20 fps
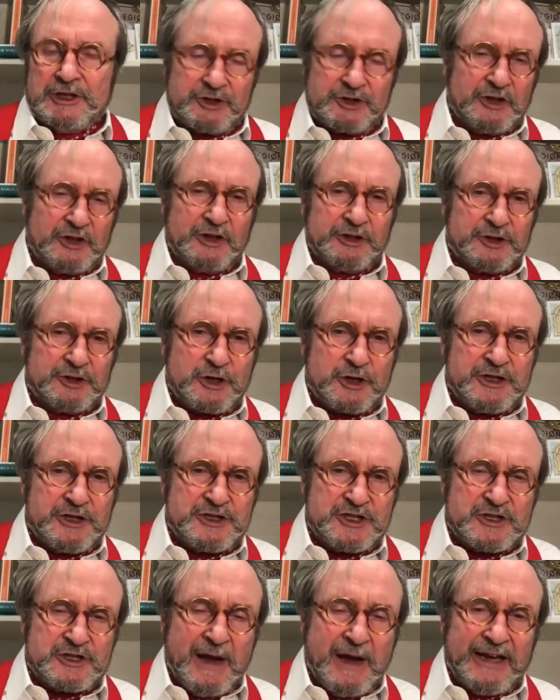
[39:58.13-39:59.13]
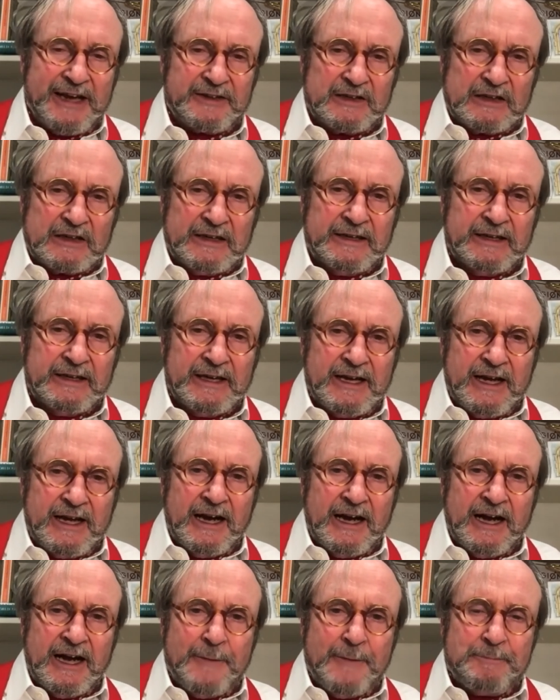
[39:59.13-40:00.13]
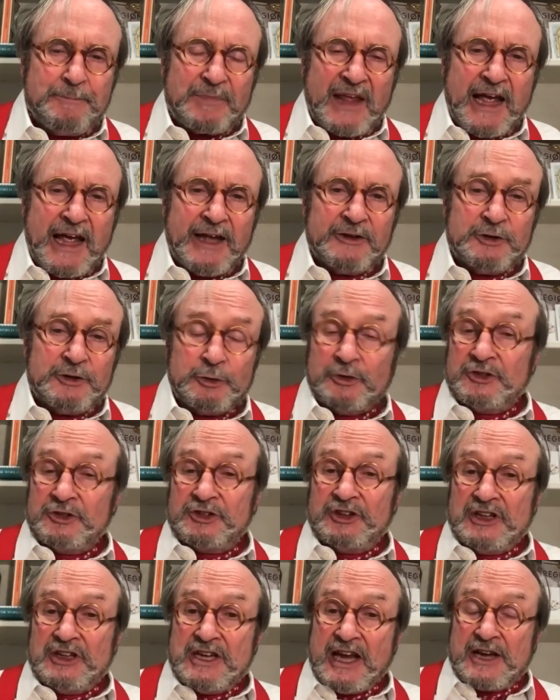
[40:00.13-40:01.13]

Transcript: started changing dramatically. Um, and you can see